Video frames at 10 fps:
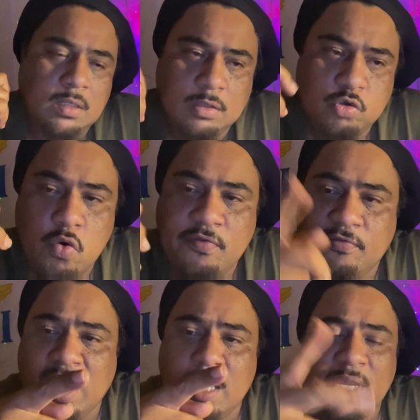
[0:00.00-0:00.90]
two
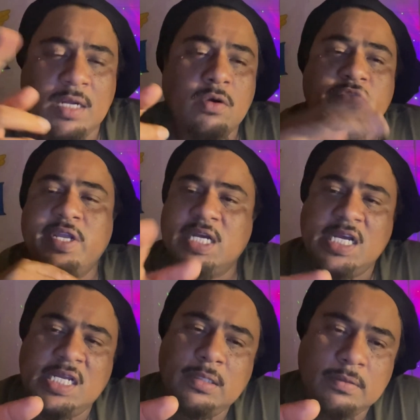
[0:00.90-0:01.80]
farm I gonna
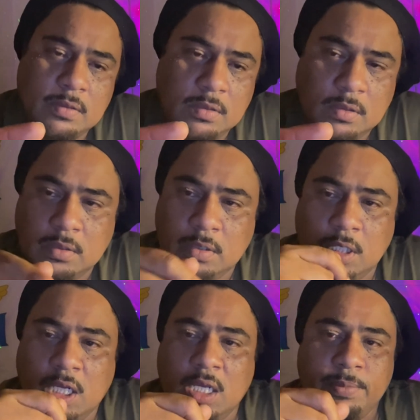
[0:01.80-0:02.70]
record, you
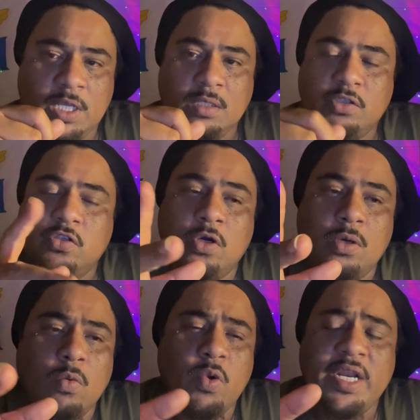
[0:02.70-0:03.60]
know what I mean?
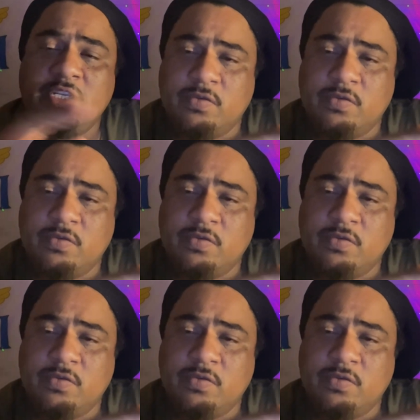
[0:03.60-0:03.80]
So when it's